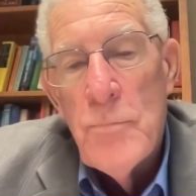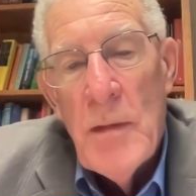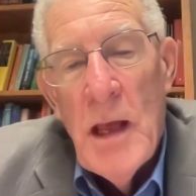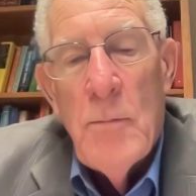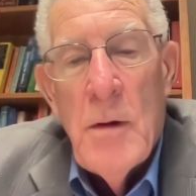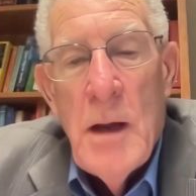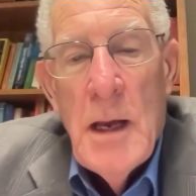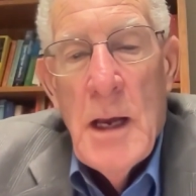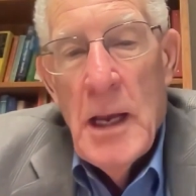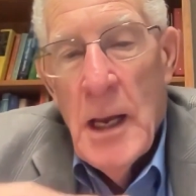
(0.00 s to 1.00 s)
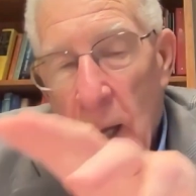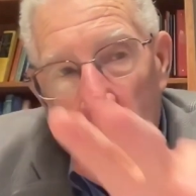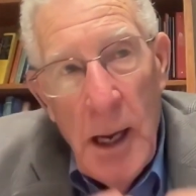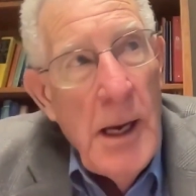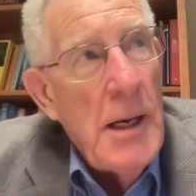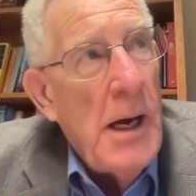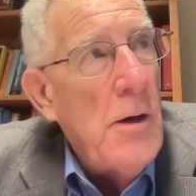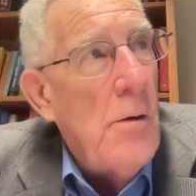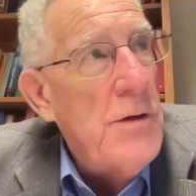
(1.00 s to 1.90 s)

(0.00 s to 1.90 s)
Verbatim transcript: And I, I, I don't.